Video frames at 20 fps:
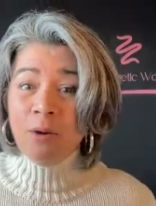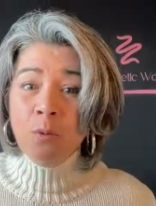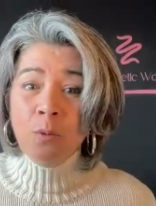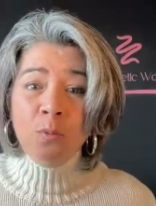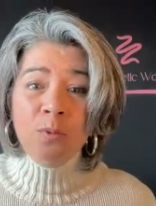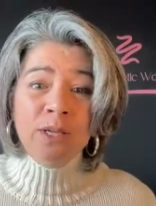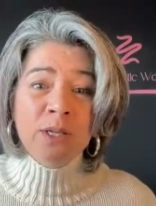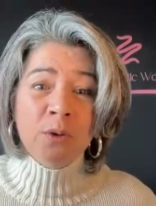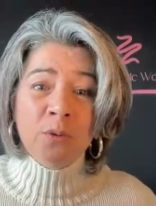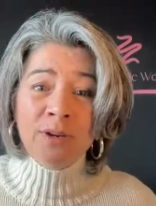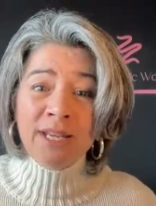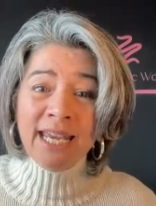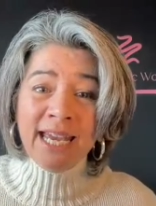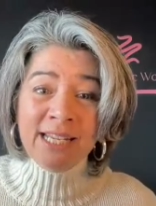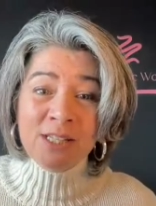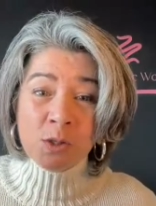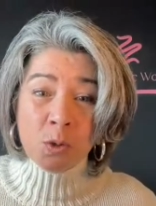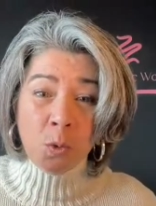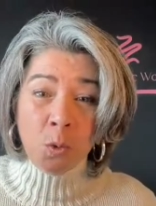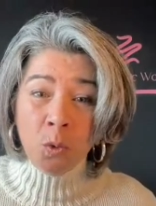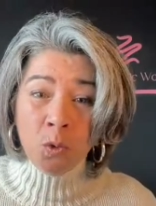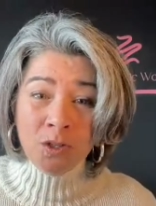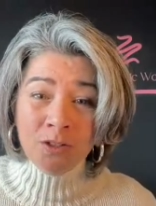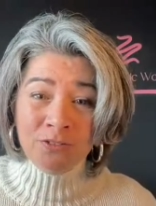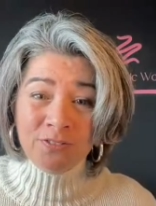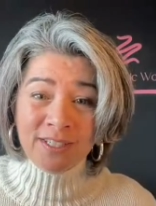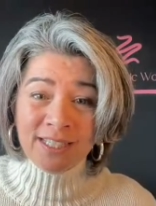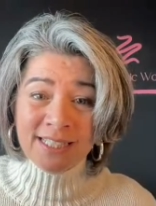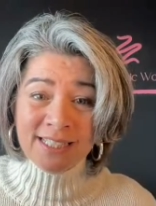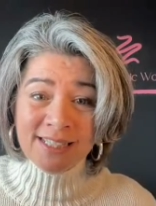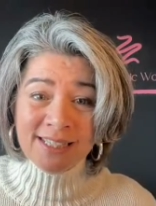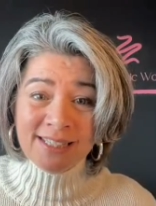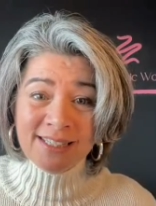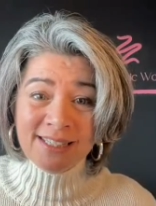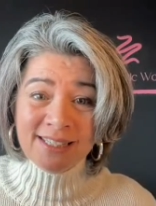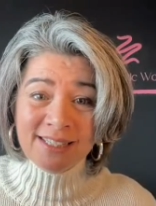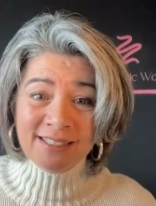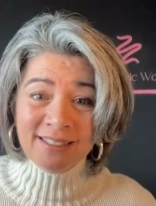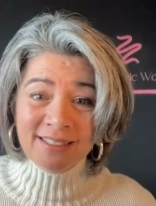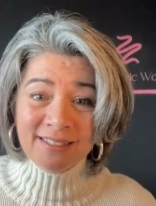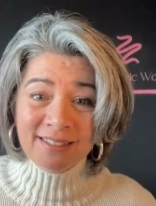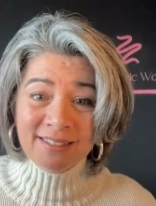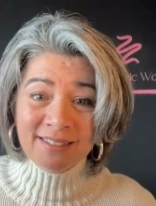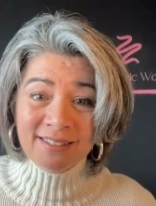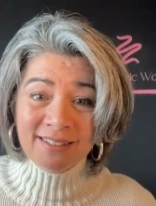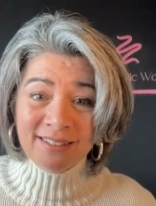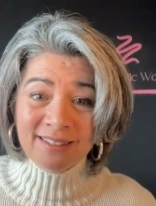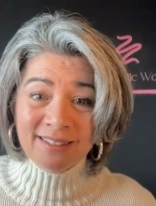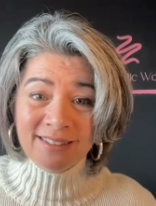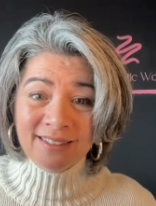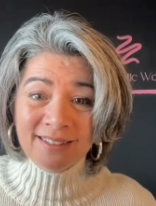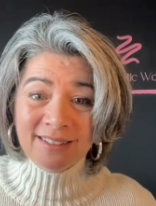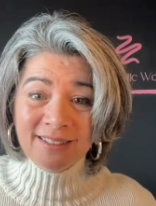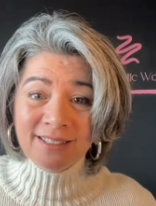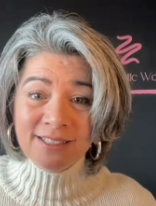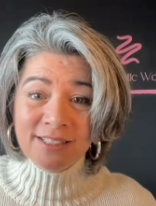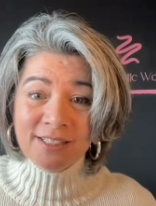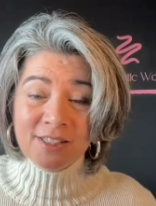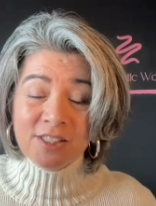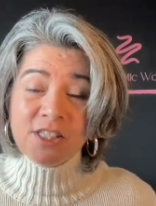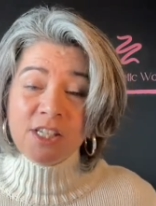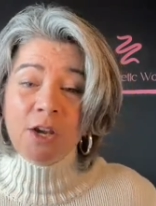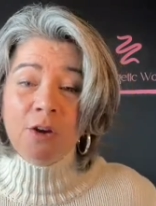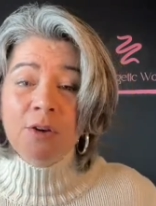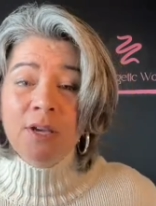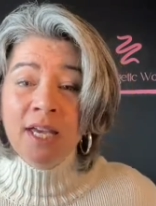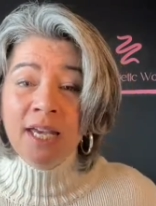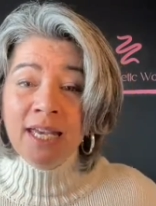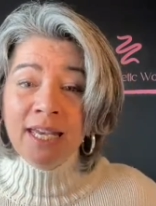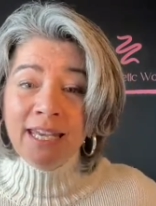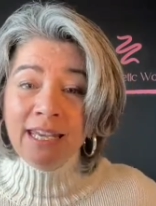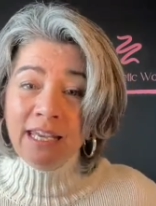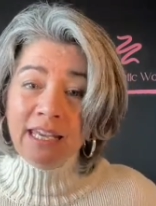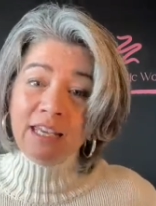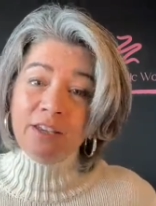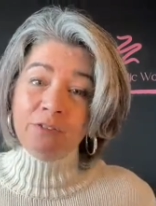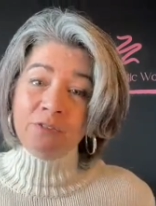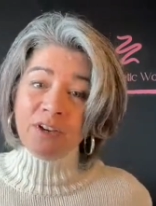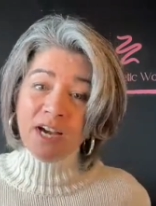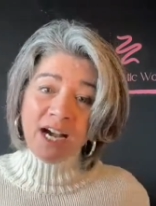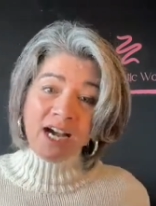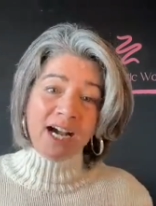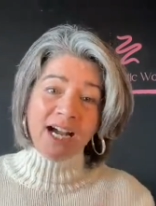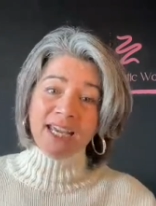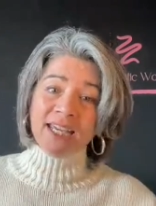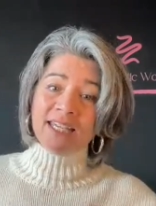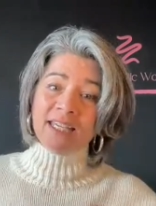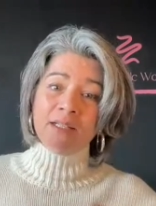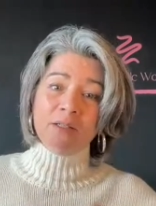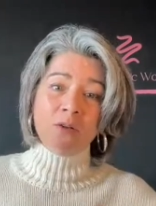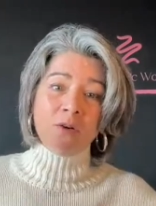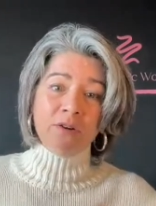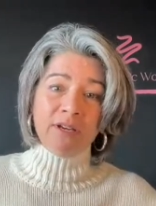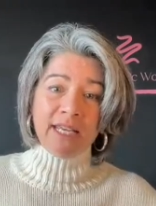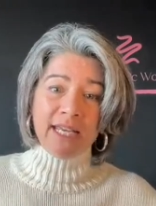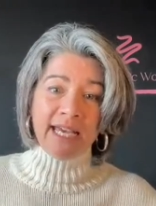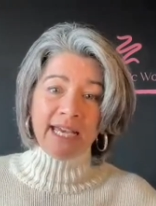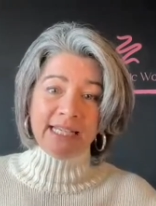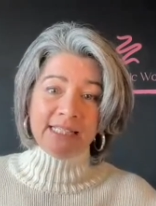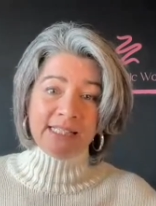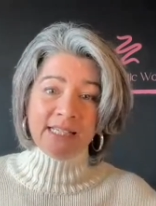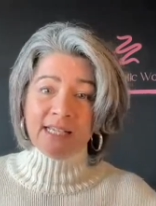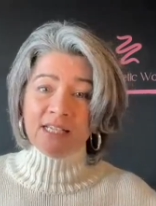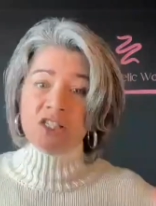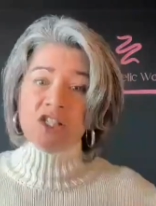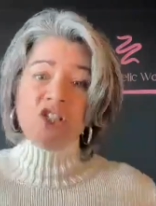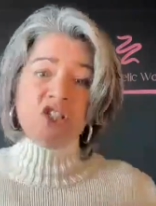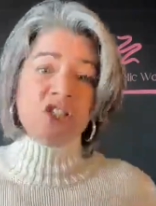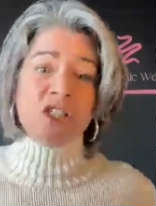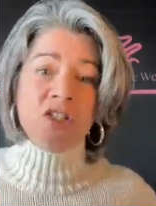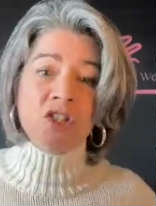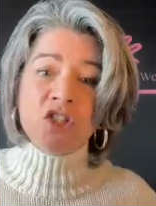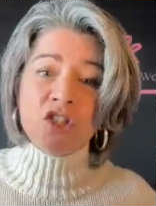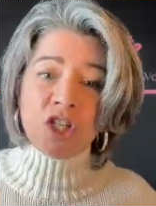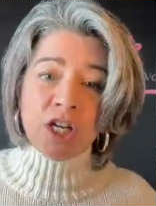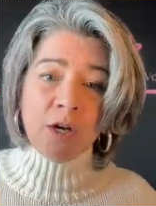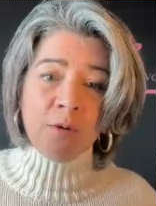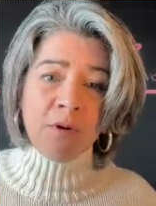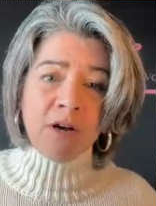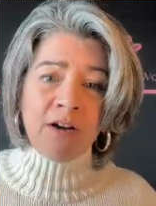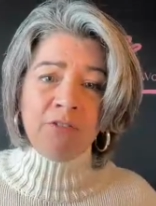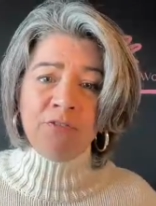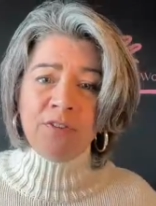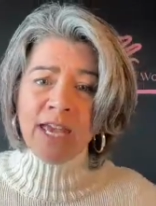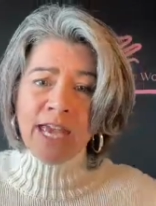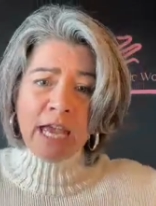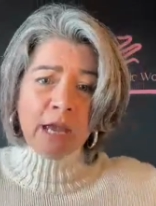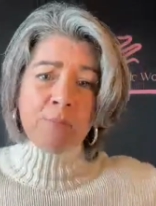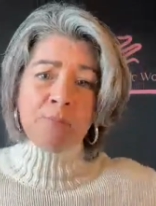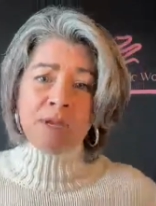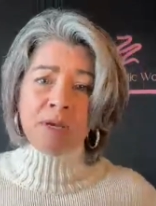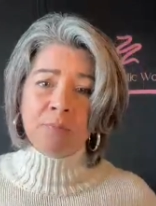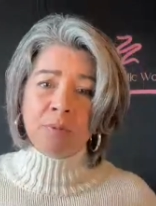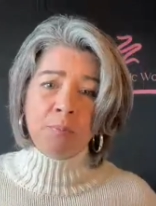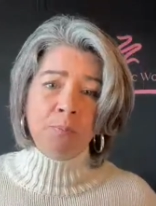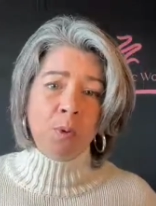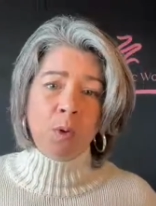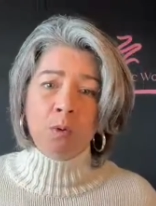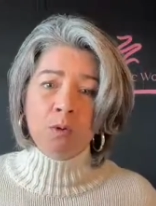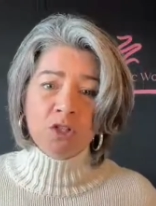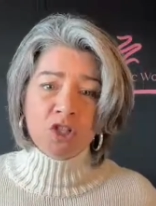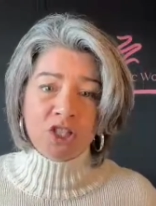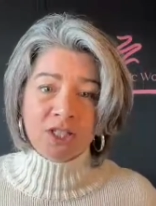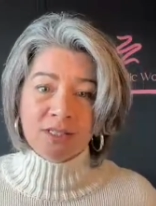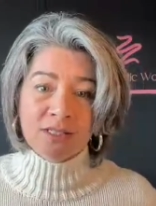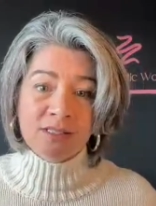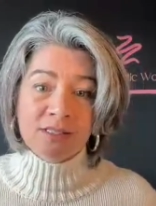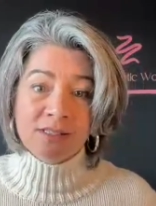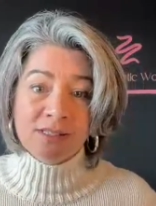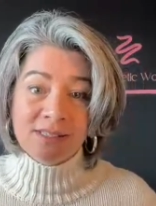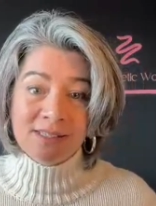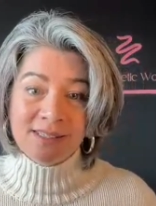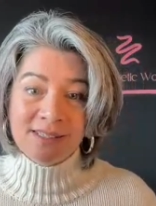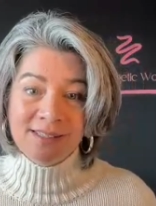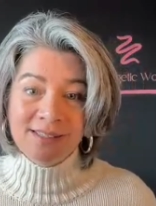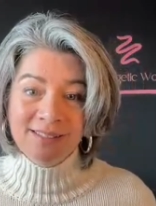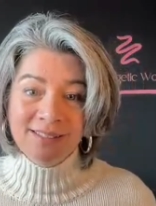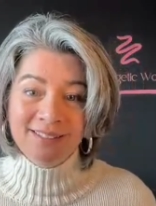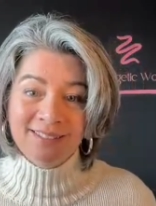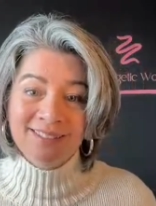We create all of it. So if I can create a shit show of epic proportions,